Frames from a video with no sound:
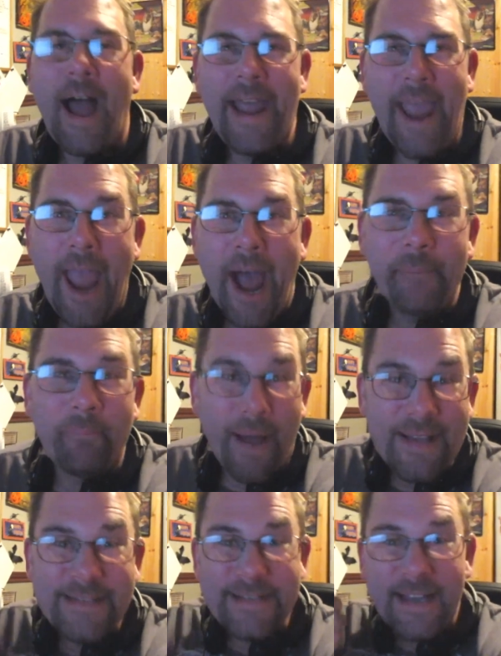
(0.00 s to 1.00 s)
I am.
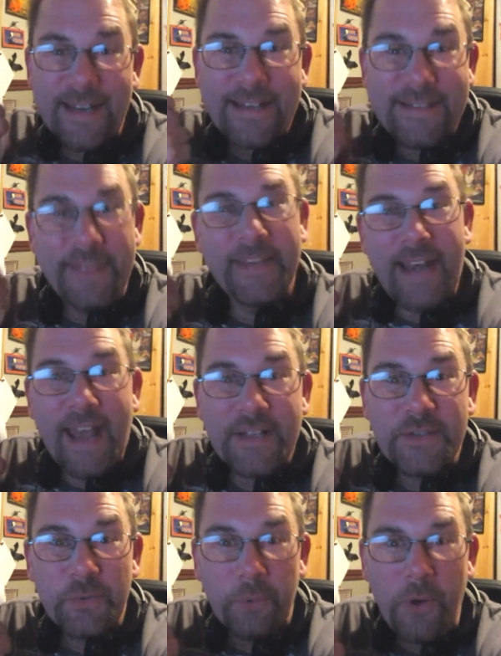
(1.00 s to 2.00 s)
My son is in the
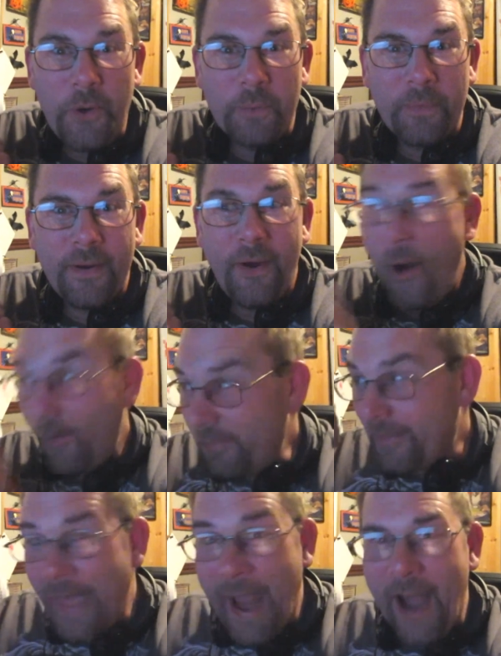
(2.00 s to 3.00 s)
next room,
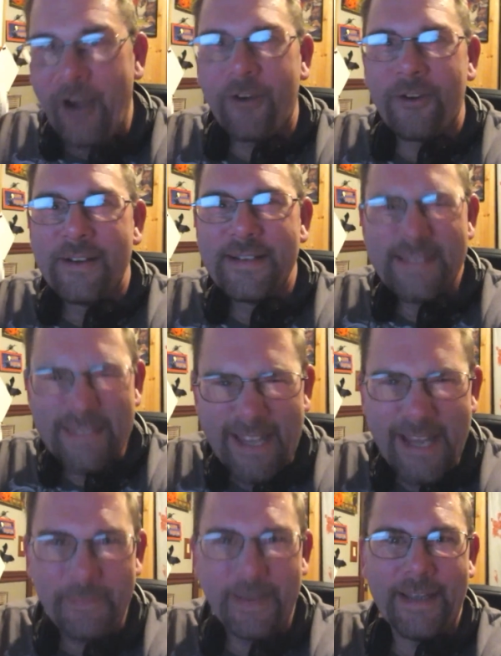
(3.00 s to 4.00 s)
over there,
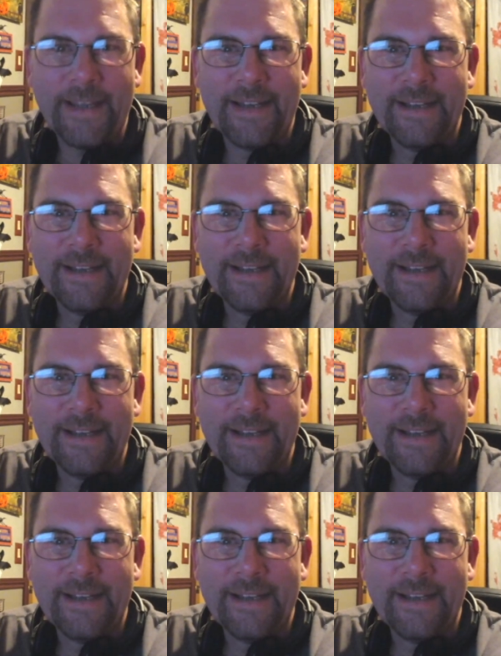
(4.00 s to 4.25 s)
sleeping.